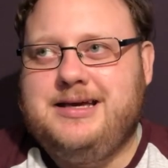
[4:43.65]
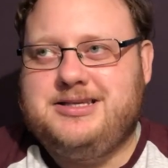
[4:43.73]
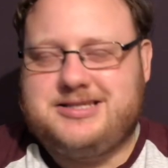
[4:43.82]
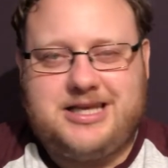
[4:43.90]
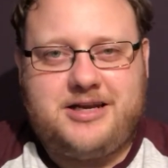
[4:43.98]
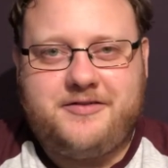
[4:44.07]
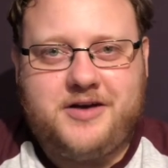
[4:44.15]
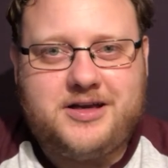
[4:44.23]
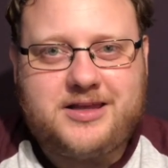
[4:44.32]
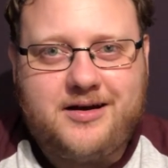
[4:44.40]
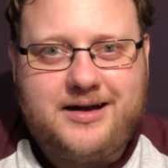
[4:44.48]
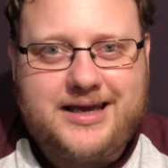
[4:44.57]
Instead of her
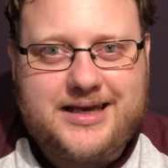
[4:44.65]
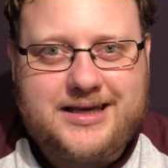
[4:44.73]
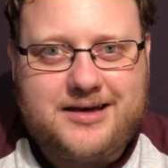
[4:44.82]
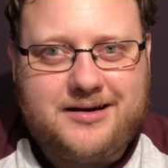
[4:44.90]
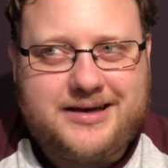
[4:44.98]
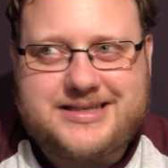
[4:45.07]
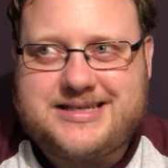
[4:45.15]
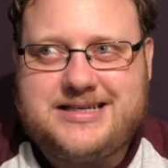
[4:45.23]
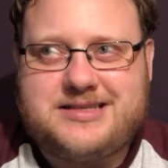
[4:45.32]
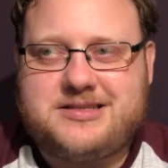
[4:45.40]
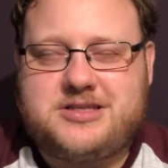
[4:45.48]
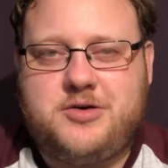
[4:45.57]
dying in like
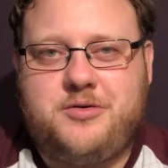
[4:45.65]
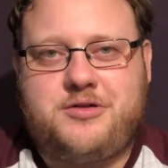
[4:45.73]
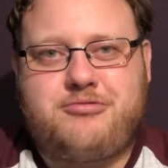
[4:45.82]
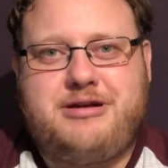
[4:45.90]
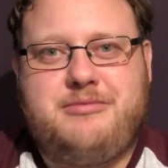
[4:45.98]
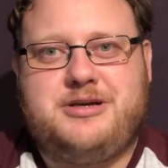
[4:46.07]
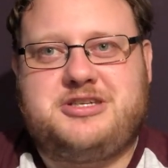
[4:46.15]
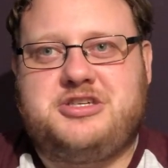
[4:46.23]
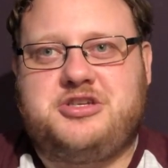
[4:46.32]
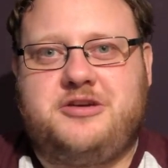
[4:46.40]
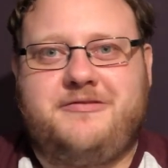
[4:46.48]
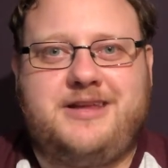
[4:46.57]
season 2 or 3, where she
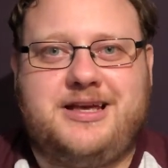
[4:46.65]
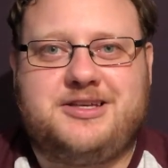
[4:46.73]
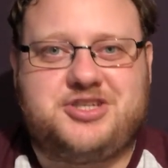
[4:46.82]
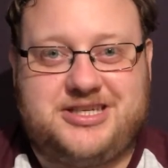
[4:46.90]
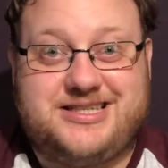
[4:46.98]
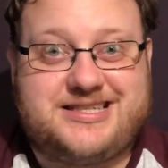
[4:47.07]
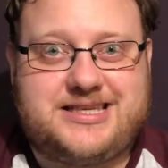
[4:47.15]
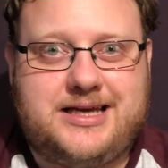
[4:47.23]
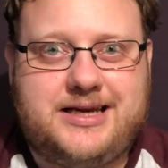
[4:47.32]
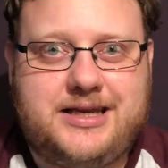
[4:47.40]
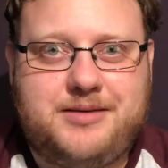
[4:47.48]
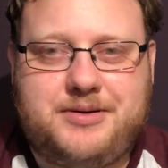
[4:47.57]
should have done, she's still
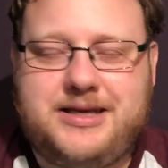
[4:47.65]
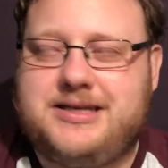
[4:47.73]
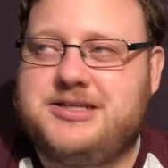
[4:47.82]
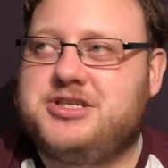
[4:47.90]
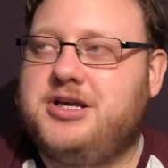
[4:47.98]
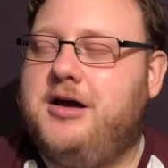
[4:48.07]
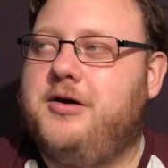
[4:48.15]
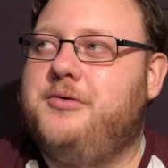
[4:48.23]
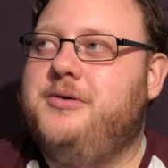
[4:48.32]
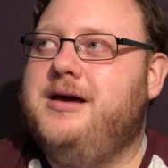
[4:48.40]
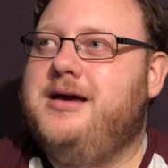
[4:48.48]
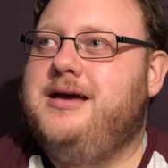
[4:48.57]
in the bleeding show,